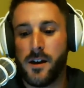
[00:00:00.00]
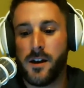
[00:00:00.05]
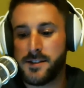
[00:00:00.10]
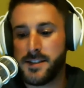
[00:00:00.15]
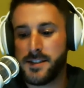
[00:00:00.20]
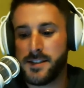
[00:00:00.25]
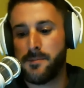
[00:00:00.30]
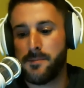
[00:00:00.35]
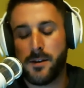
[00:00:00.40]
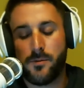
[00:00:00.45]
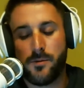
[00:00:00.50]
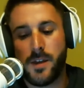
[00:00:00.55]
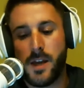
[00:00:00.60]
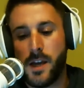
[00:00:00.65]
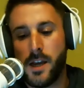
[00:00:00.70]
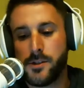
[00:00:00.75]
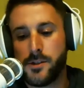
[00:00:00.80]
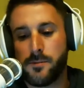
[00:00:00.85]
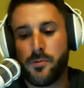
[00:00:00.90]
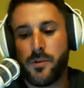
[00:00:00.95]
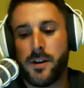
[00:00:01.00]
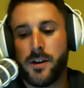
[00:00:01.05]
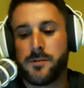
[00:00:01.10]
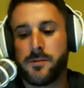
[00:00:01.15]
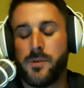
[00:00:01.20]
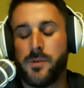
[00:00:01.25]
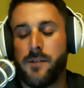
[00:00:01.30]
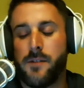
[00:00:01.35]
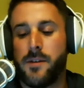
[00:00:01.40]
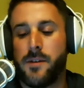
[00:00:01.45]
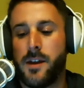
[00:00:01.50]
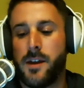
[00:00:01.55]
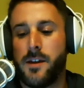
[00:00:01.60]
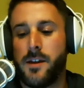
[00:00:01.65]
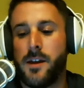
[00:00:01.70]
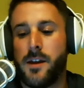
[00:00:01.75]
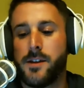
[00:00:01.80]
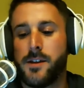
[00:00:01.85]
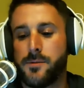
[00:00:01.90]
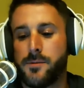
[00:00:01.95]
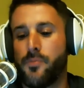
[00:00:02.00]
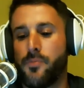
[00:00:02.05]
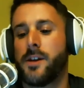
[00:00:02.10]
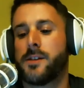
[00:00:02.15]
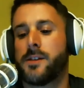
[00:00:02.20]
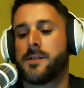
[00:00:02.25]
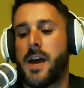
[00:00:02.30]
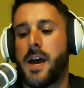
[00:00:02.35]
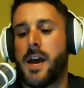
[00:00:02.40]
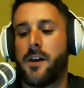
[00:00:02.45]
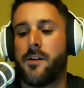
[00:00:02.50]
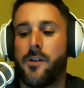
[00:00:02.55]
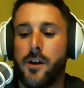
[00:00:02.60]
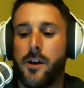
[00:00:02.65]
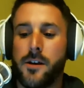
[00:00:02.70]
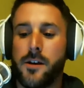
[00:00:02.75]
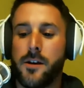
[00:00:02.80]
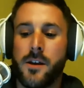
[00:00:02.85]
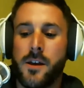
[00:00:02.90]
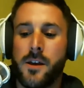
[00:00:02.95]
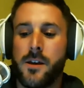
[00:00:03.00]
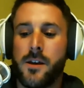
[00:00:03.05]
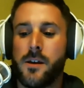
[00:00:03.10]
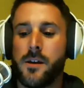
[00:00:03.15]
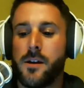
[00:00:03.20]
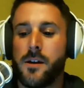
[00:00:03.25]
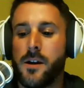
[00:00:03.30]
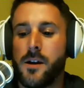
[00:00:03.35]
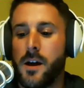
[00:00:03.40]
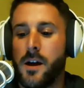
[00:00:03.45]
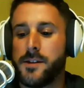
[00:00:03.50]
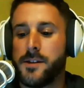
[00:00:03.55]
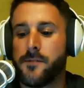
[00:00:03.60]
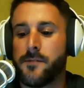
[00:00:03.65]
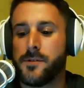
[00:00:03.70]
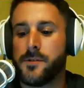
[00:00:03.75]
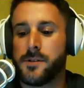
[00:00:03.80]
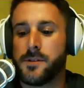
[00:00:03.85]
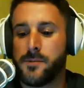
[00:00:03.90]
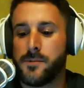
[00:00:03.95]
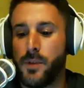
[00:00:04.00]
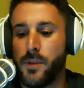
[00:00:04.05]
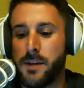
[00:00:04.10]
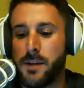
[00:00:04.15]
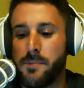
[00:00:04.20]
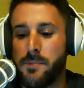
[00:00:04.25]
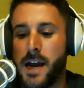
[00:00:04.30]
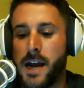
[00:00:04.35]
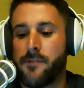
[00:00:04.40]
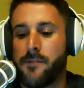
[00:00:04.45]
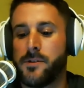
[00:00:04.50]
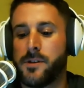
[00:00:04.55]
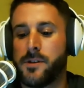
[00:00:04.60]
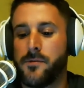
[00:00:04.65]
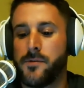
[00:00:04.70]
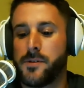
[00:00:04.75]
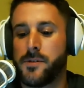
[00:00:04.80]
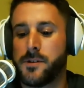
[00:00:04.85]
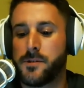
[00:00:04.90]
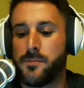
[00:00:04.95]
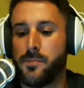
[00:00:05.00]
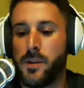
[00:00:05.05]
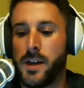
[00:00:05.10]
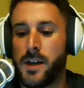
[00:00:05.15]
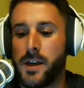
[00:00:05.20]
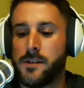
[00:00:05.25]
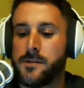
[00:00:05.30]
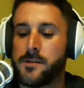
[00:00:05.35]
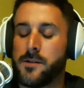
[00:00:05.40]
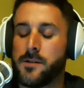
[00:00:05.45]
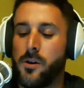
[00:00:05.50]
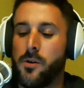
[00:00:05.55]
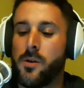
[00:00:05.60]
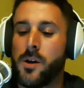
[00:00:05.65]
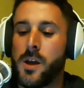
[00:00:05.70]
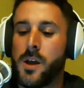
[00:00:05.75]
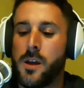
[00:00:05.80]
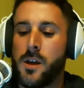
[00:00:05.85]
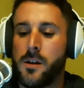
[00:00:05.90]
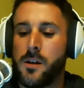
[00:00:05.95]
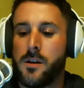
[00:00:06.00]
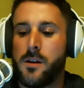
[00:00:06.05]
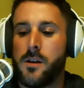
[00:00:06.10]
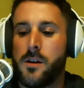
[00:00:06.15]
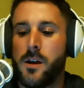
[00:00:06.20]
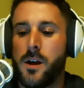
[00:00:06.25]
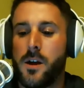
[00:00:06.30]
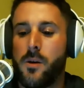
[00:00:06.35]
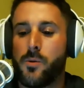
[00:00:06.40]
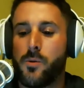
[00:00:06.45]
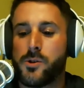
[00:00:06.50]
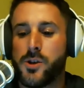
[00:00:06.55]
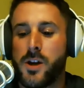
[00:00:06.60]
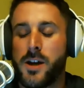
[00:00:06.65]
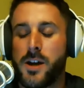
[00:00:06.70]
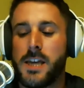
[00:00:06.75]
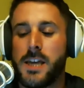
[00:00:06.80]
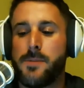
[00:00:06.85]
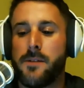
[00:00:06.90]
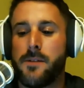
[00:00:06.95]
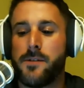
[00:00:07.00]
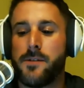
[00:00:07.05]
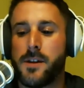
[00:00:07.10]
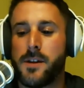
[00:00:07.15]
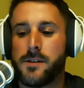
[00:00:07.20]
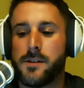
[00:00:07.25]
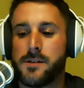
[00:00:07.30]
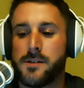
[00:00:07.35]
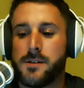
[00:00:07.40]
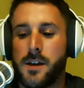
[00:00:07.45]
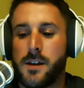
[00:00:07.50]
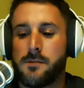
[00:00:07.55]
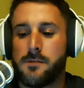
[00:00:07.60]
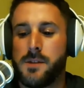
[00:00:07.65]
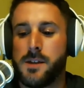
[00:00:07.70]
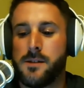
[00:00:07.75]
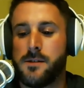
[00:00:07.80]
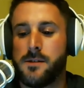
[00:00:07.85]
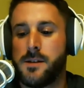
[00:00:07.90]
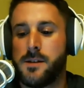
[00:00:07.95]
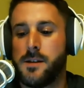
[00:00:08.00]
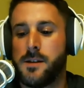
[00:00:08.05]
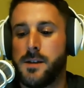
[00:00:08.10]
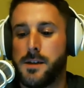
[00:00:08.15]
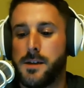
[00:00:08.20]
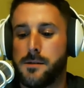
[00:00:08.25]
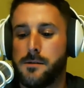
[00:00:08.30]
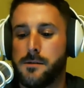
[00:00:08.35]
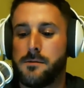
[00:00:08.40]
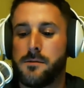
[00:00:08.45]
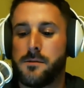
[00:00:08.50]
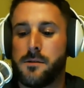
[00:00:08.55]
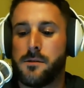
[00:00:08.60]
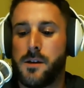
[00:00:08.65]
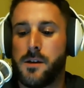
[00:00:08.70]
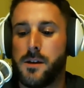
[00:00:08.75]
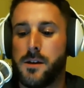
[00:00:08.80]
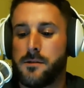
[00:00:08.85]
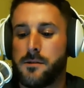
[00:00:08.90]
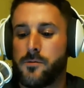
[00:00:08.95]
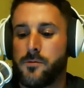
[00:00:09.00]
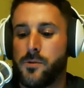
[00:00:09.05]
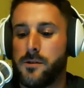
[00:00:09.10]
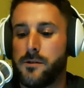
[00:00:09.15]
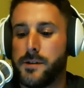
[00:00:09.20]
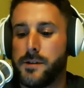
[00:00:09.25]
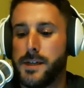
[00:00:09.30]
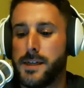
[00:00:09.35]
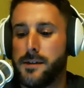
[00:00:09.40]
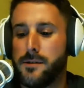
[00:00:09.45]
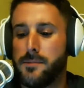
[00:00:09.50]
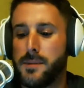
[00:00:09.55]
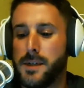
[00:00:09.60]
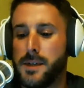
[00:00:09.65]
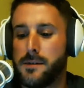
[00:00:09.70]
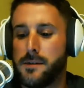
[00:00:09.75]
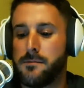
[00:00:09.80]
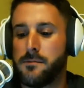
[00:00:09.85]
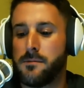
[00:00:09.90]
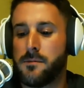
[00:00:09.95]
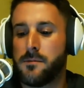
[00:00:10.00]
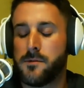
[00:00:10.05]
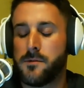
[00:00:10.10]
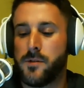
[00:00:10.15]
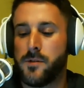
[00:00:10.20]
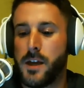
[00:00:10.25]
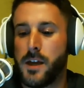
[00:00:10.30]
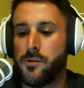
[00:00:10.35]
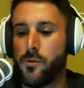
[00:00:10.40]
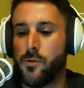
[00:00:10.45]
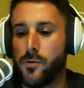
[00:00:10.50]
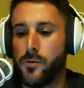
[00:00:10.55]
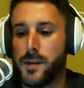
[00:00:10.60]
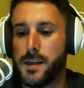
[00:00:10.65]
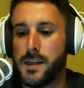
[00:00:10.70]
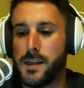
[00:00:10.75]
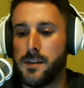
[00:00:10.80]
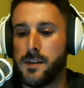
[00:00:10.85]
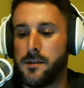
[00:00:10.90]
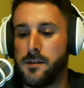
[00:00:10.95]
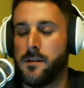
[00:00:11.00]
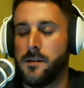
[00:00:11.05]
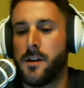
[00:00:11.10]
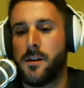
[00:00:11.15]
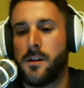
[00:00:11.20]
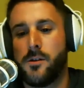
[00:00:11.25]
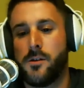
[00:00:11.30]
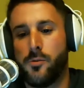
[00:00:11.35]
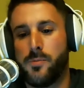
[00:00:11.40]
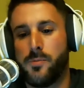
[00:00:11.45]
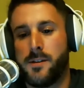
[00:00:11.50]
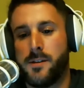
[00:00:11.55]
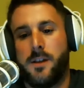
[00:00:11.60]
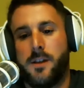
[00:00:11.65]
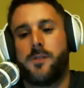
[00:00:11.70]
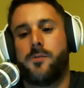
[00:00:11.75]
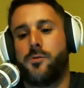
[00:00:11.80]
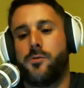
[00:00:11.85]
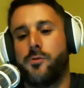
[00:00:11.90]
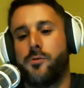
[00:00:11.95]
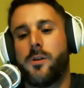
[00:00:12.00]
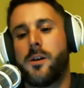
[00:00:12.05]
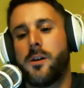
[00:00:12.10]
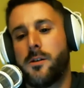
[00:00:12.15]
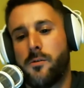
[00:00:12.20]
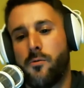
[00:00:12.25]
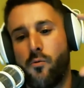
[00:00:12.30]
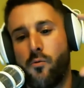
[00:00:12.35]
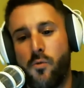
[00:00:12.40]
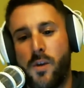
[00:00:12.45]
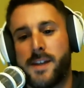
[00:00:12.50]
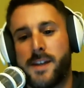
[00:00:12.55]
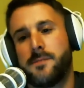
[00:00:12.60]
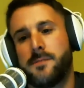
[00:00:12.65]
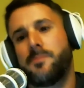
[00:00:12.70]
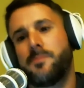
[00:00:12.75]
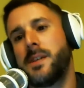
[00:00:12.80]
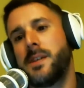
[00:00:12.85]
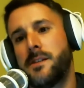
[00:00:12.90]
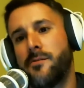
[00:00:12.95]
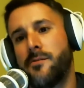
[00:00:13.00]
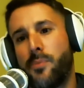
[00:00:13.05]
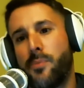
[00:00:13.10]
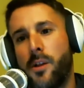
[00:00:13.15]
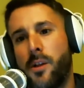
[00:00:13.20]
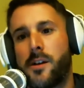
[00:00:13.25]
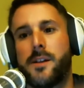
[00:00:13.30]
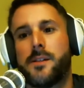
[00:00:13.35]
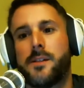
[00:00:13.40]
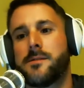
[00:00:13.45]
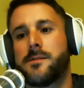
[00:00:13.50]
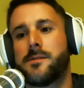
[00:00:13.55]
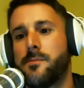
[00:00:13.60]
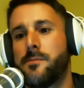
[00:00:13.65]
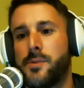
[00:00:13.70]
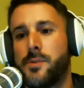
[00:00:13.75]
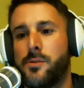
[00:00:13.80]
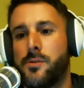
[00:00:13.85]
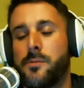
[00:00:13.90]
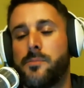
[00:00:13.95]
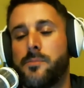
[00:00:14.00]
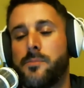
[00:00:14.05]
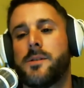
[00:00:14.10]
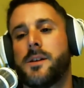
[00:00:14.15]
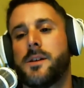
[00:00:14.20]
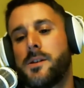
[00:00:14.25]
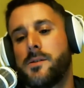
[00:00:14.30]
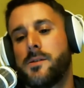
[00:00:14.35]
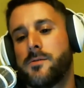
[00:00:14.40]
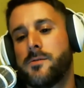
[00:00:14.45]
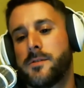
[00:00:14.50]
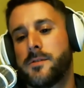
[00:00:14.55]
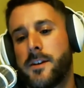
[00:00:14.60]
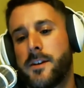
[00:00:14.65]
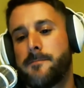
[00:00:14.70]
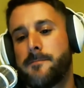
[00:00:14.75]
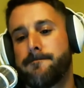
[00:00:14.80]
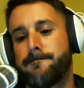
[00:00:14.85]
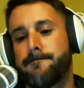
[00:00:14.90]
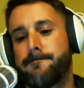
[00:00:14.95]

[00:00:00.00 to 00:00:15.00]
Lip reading: Same thing with AgentPress. We have an AgentPress add-on, a different display pack for different displays. So we're trying to keep everything segmented and sort of lean and mean so that you only need your particular recipe of plugins to build a particular site.